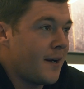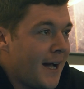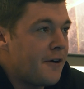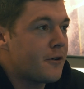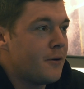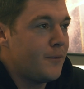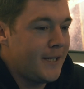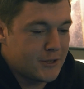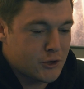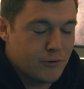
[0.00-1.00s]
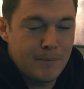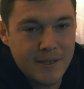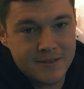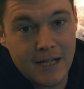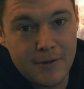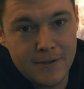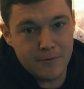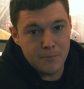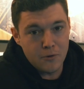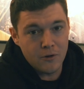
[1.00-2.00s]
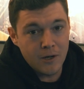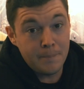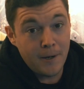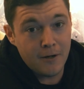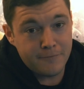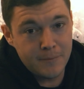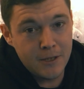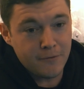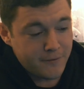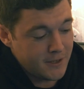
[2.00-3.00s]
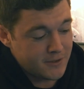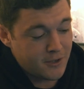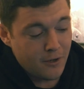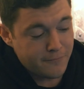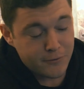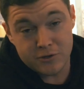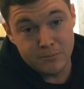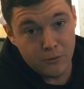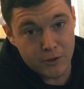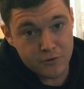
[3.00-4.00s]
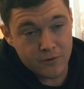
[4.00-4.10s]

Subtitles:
So how can we trim this down even more, apart from the obvious going for a smaller